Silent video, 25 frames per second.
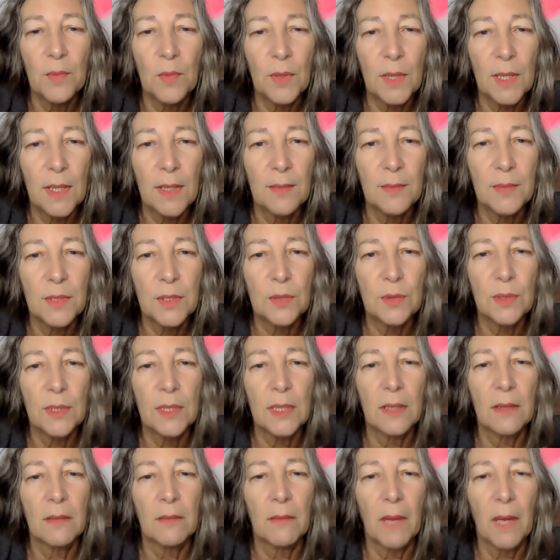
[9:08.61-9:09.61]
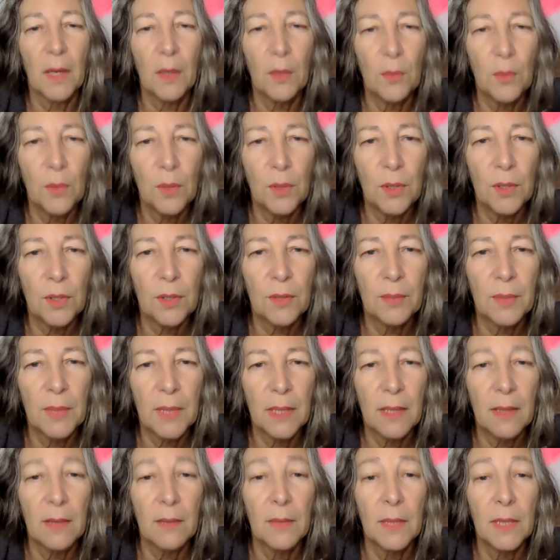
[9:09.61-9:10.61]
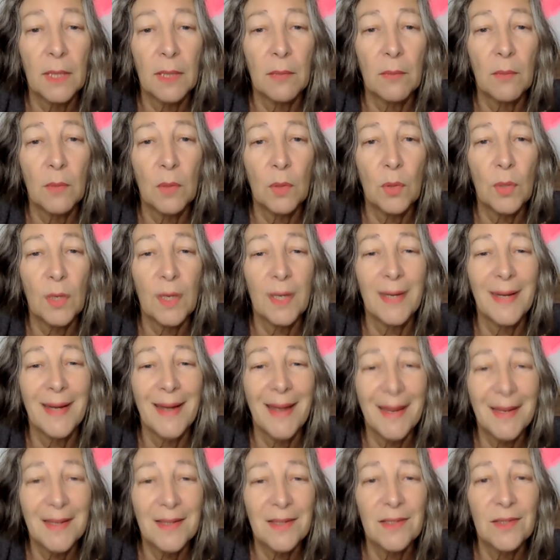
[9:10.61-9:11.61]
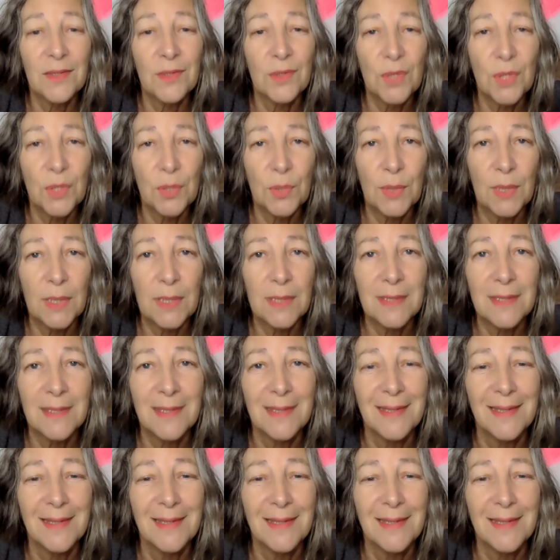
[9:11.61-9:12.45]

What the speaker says: what I'm doing, my work, becoming more connected to it,